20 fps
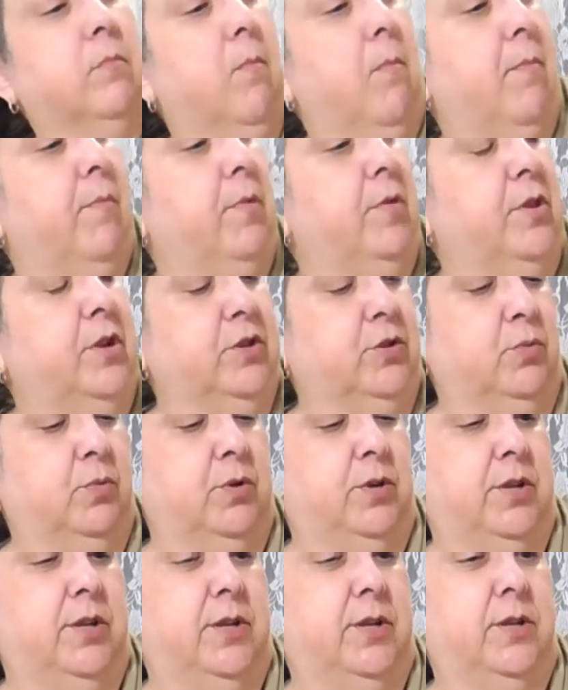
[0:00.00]
And this
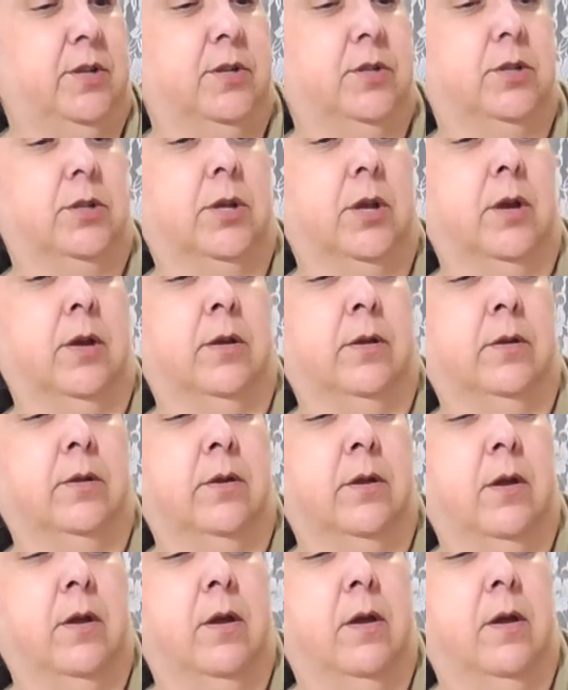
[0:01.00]
one is
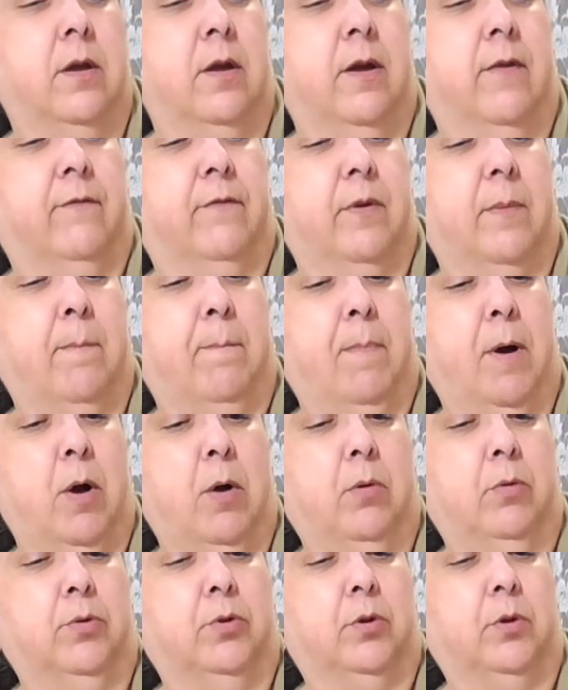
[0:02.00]
from
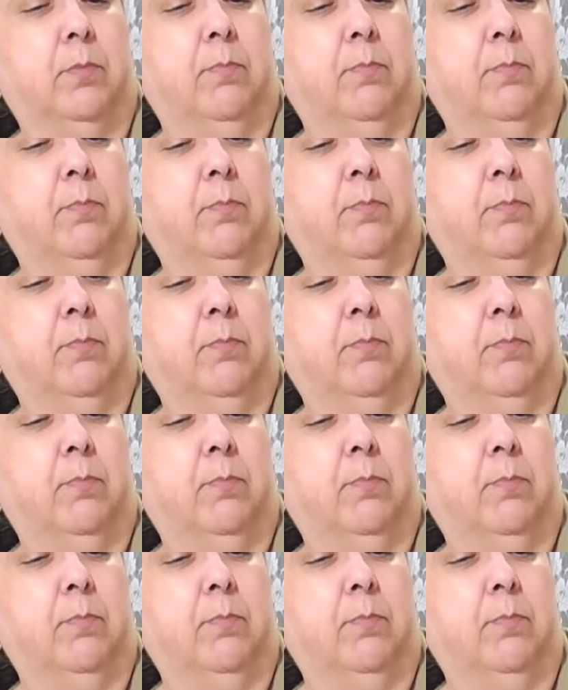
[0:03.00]
Polder,